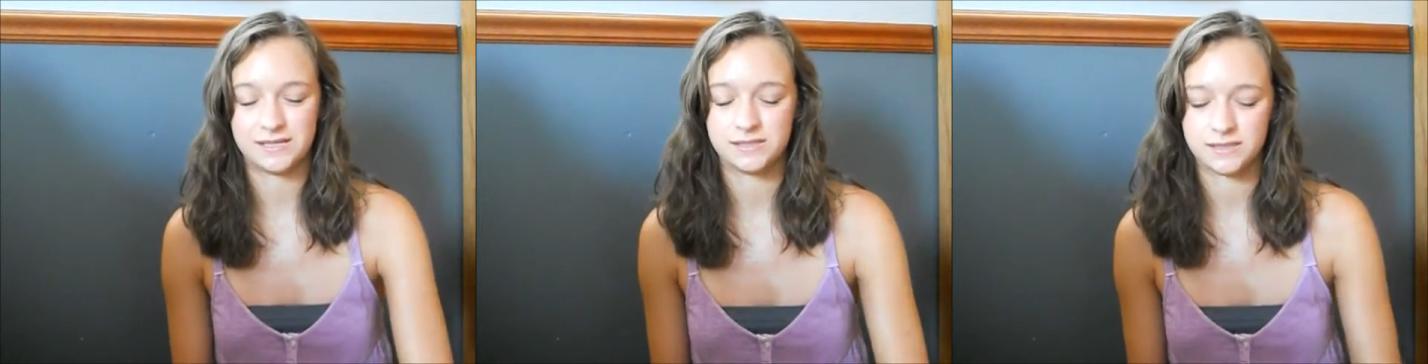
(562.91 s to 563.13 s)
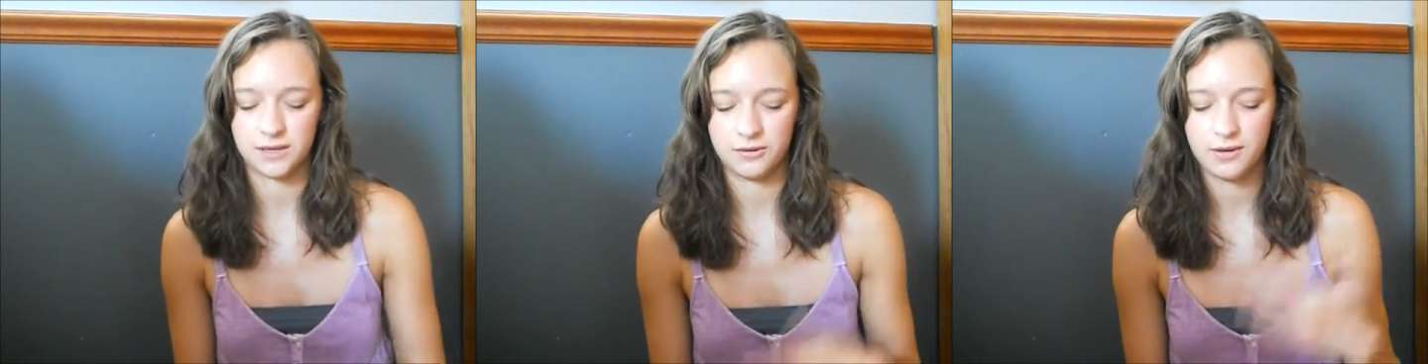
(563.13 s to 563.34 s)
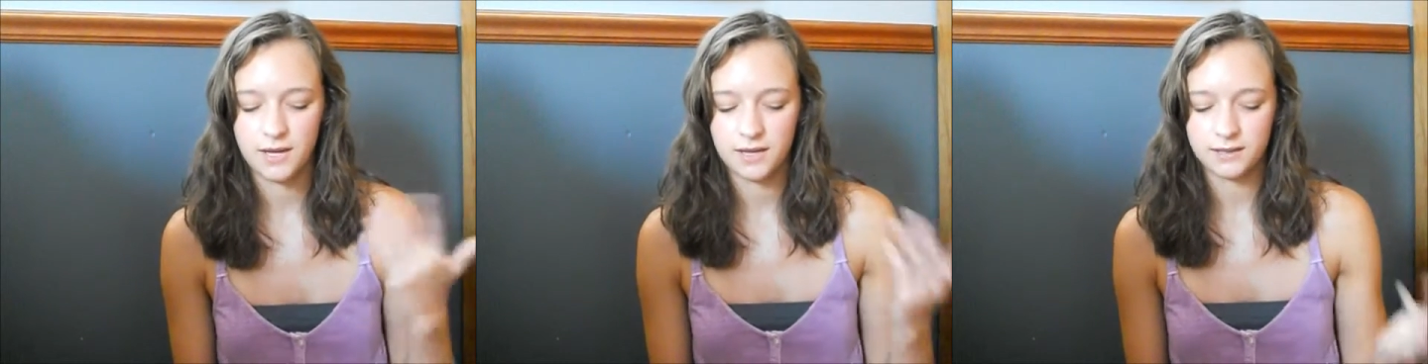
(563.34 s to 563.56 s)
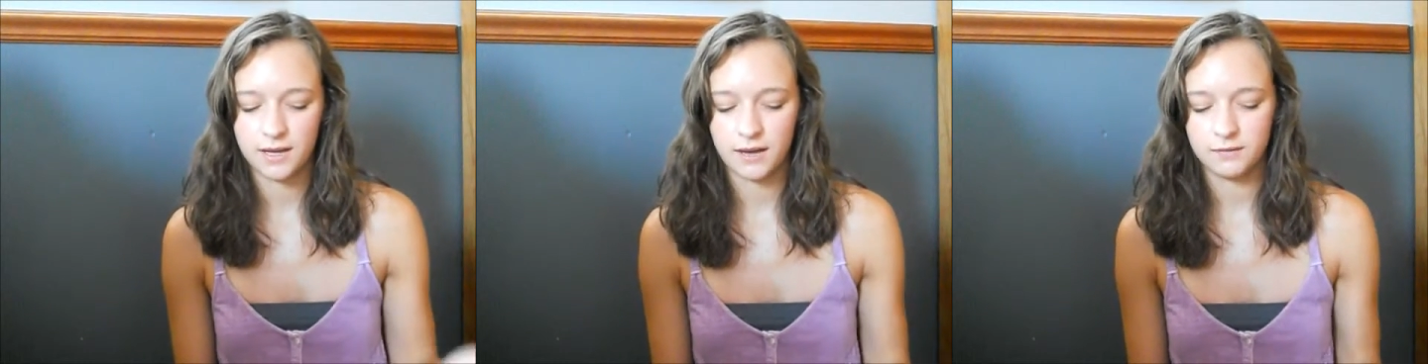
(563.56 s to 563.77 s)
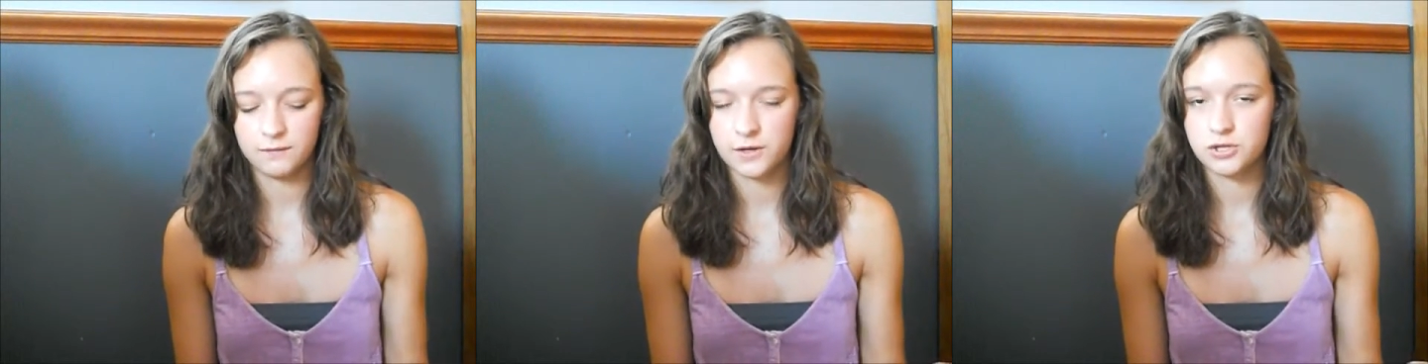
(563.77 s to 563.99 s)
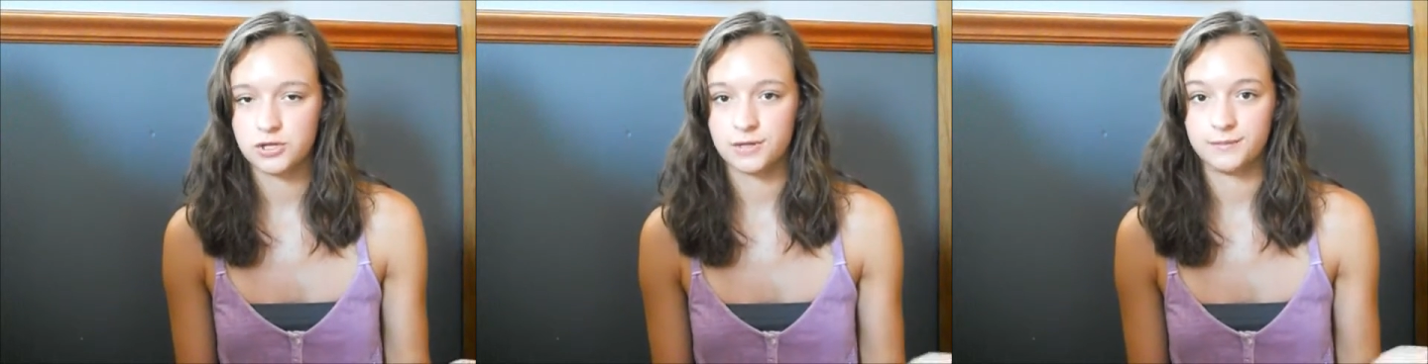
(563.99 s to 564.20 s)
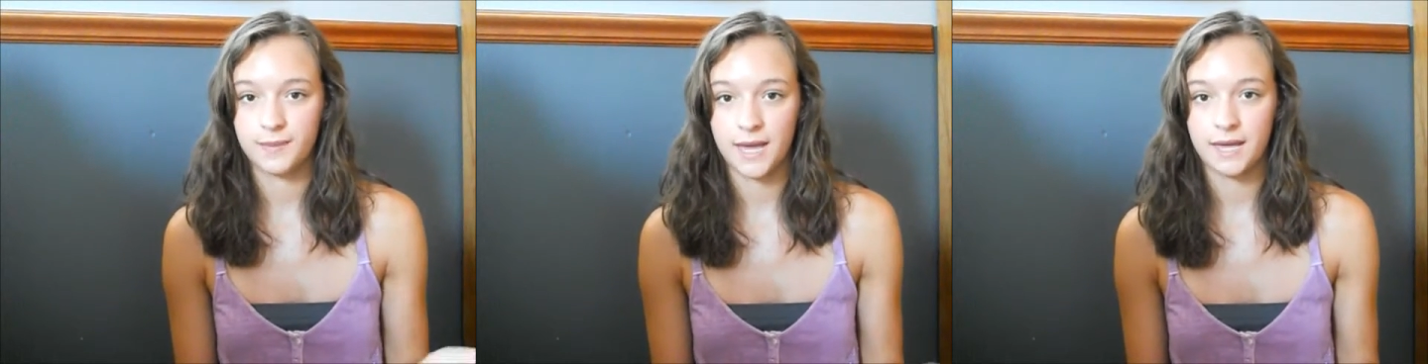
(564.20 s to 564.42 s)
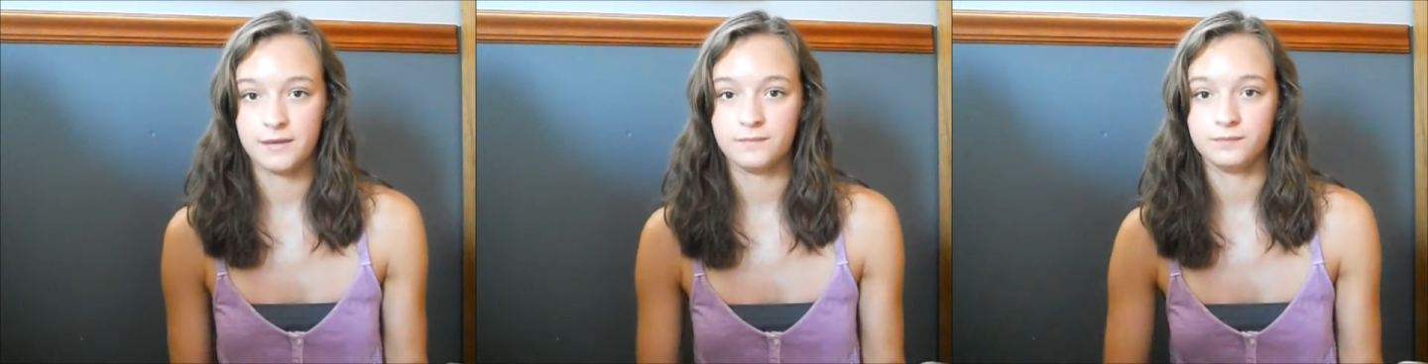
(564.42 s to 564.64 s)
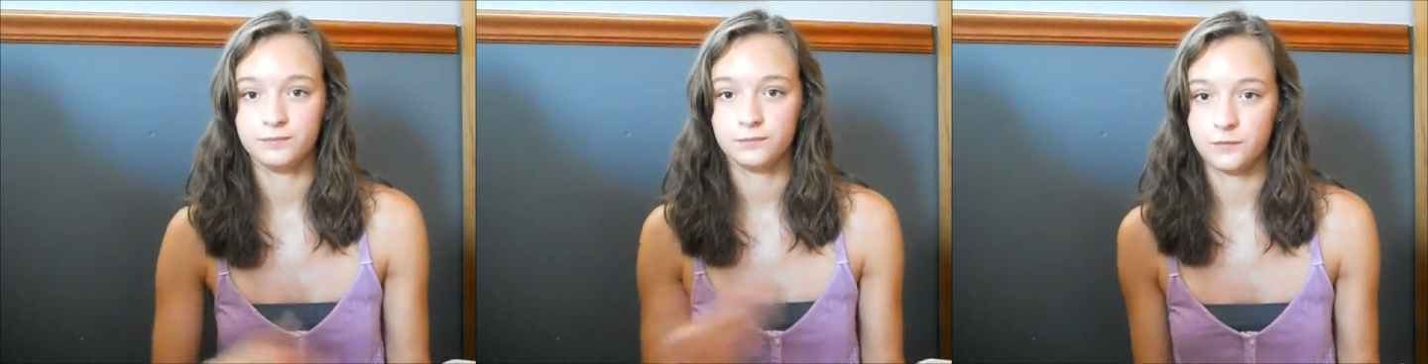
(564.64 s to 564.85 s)
So nonfiction,
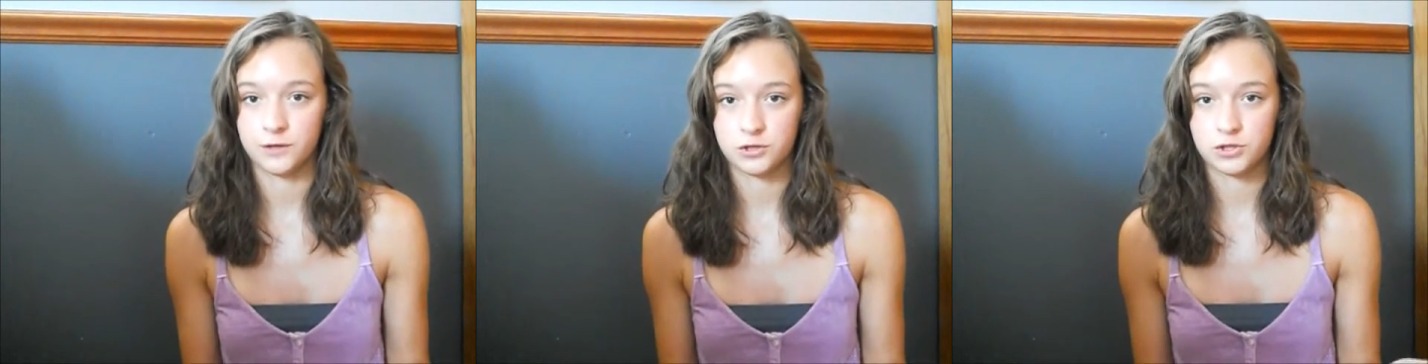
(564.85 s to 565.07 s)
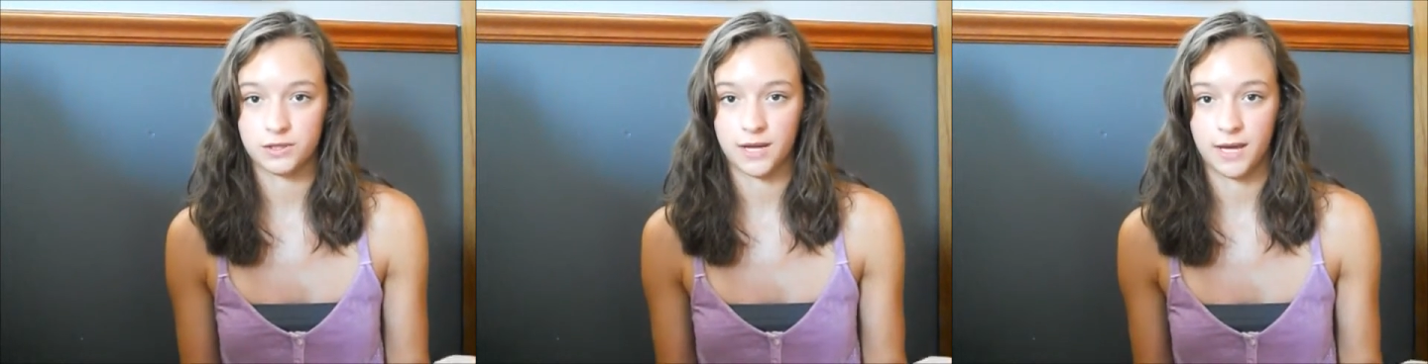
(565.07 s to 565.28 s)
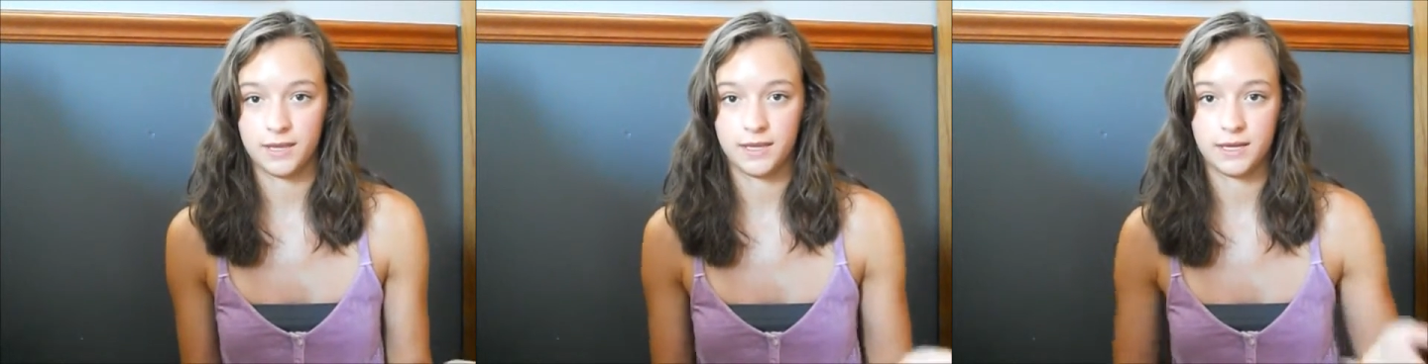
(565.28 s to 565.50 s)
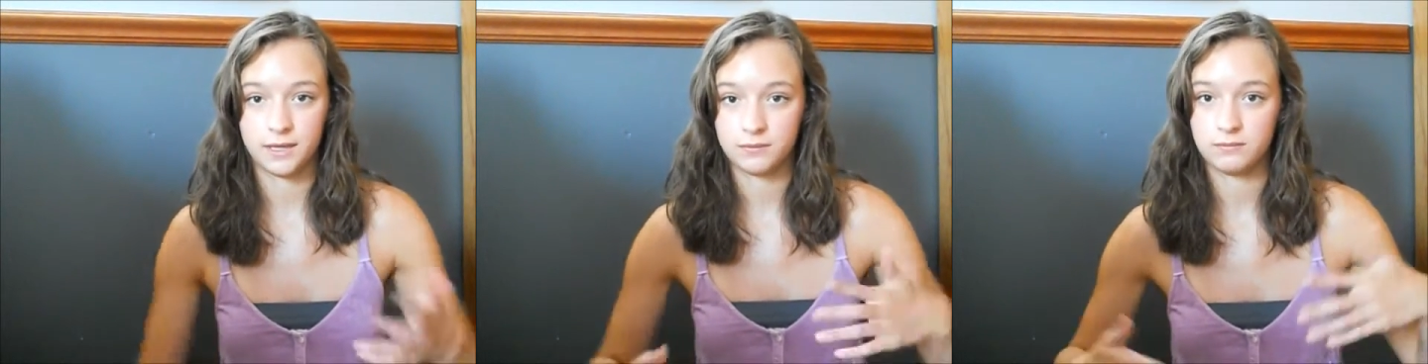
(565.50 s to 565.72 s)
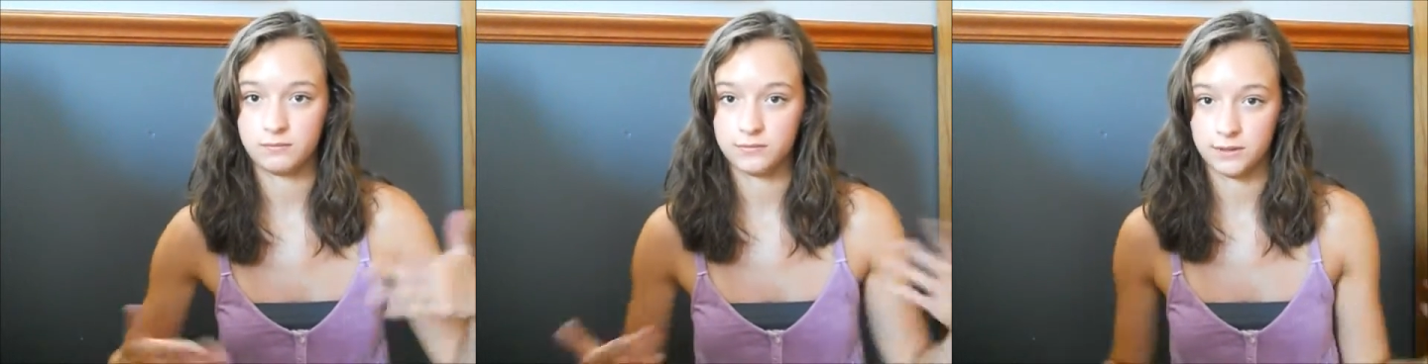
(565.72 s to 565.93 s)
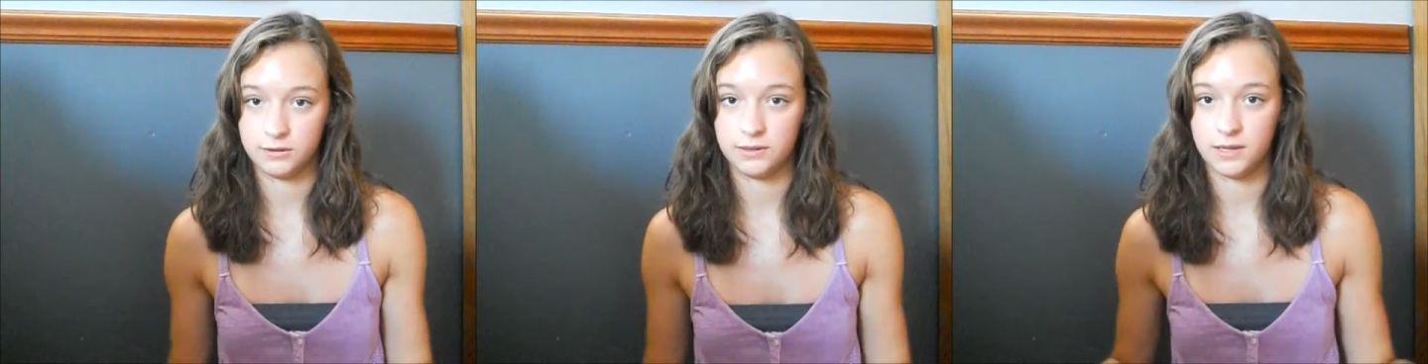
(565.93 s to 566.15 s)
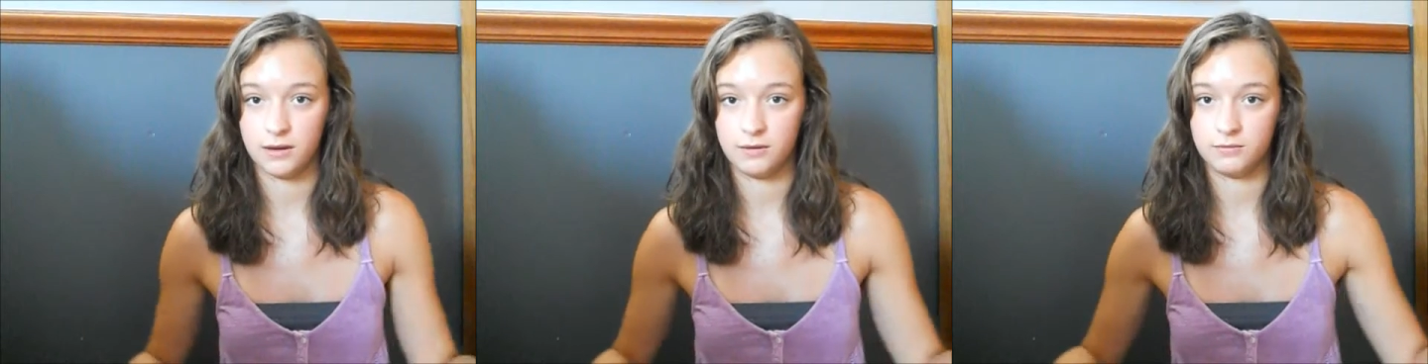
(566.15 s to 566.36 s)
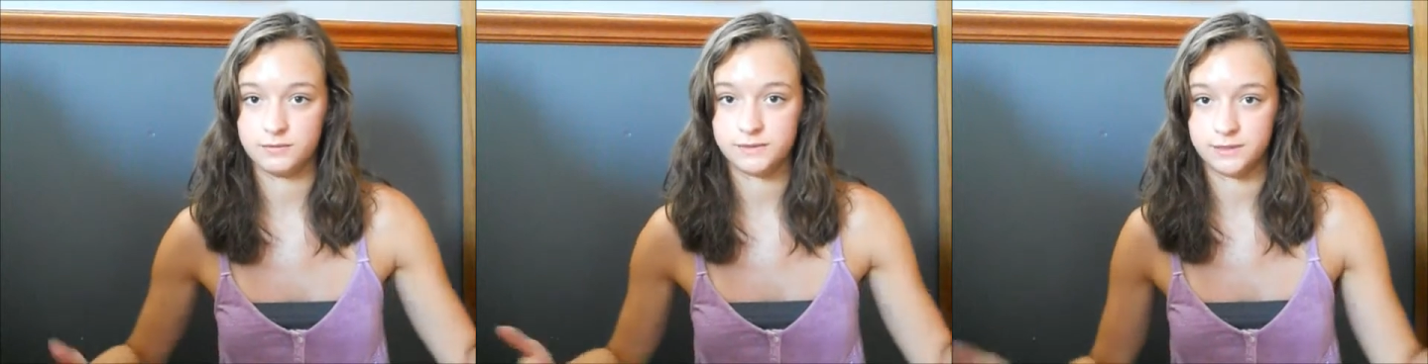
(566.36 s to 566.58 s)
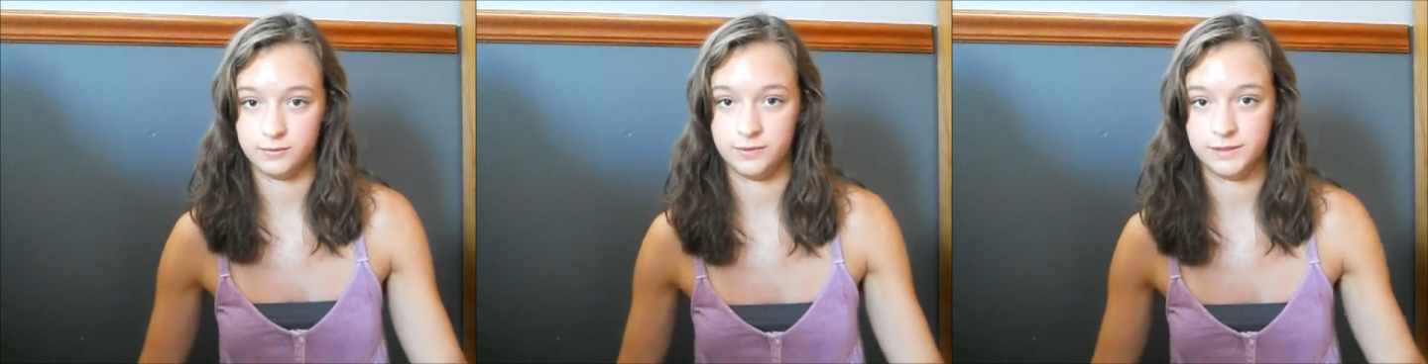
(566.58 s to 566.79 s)
pen, fiction, highlighting. There you go,
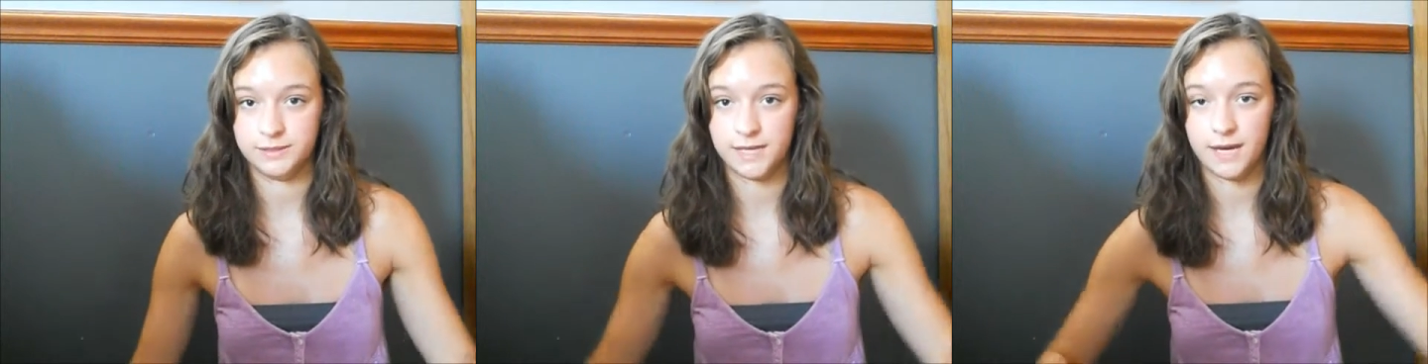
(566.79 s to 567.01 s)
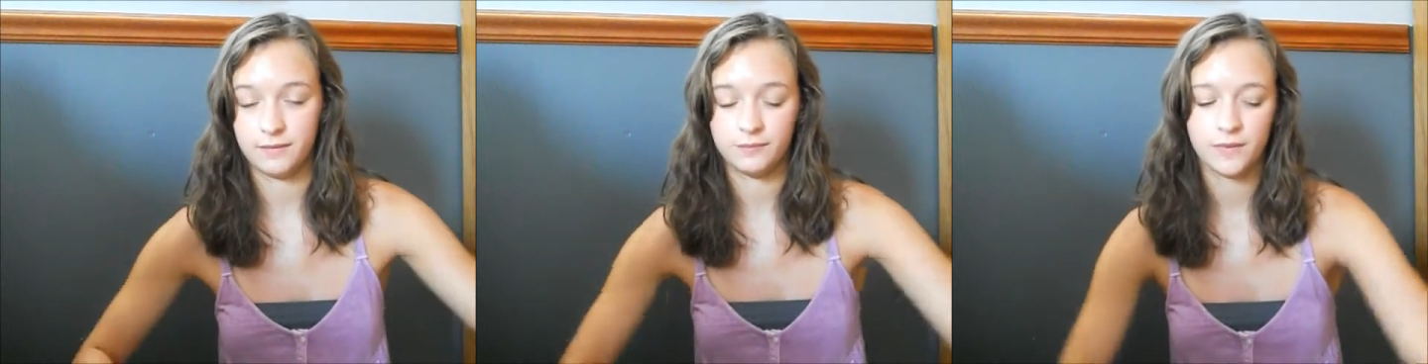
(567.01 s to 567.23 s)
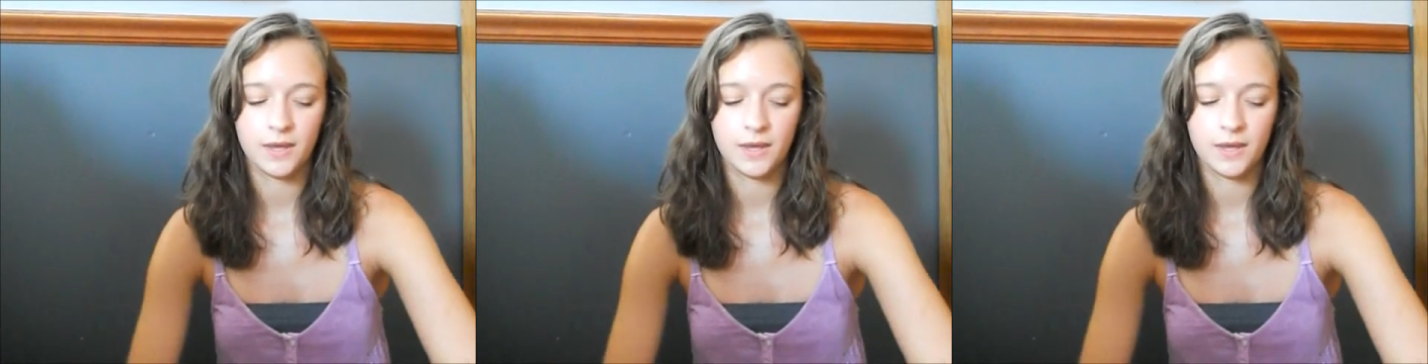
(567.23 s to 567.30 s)
simple as that.